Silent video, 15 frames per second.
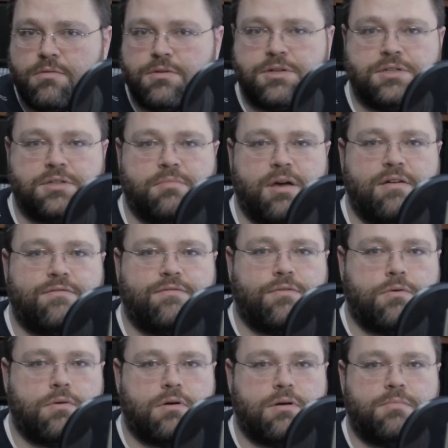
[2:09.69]
which is about
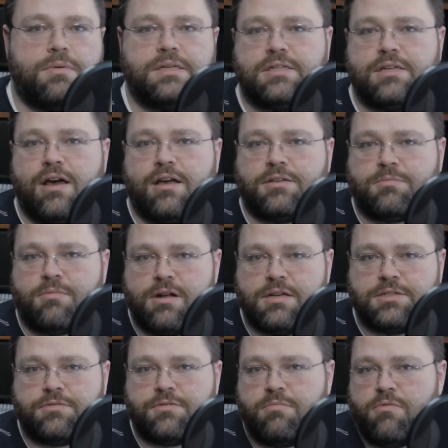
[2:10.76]
4 PCI
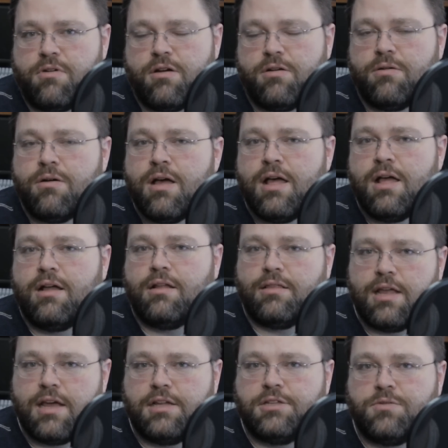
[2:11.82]
Express 3.0
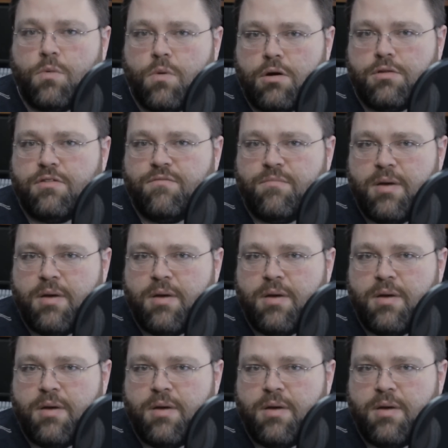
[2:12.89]
lanes worth of